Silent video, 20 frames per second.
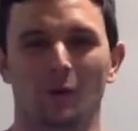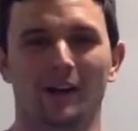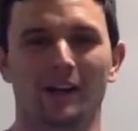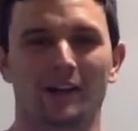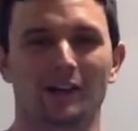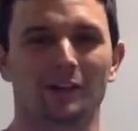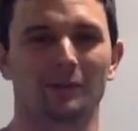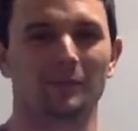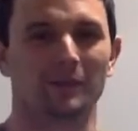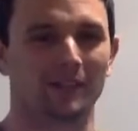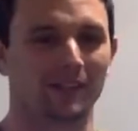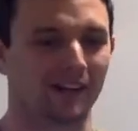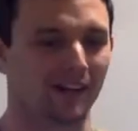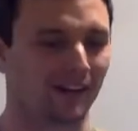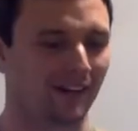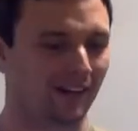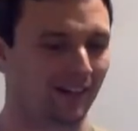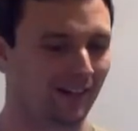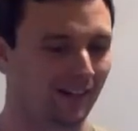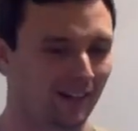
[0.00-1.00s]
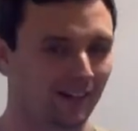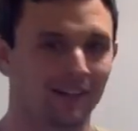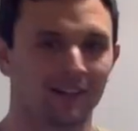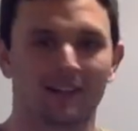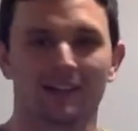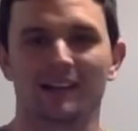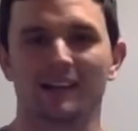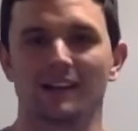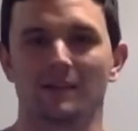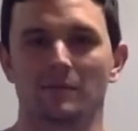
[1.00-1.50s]
White Goodman there.
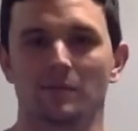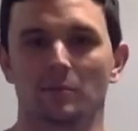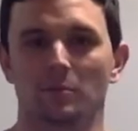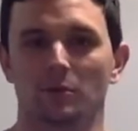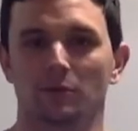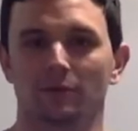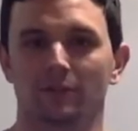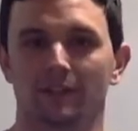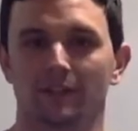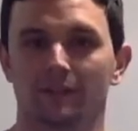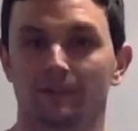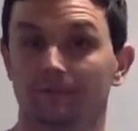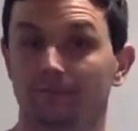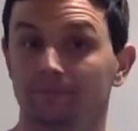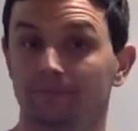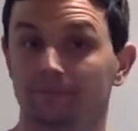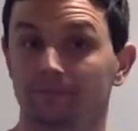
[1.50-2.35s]
Name the movie.